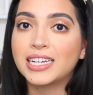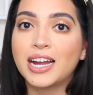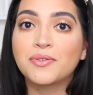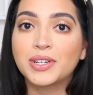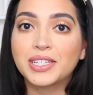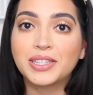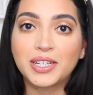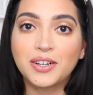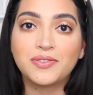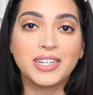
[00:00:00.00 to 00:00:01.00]
I really
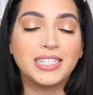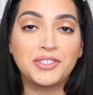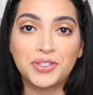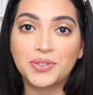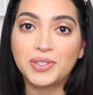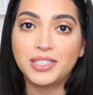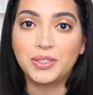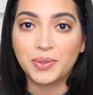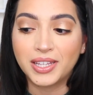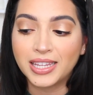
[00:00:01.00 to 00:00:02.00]
love and enjoy
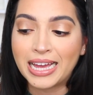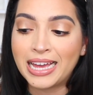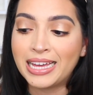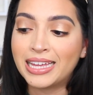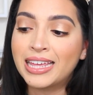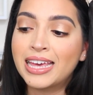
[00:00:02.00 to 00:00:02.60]
doing that.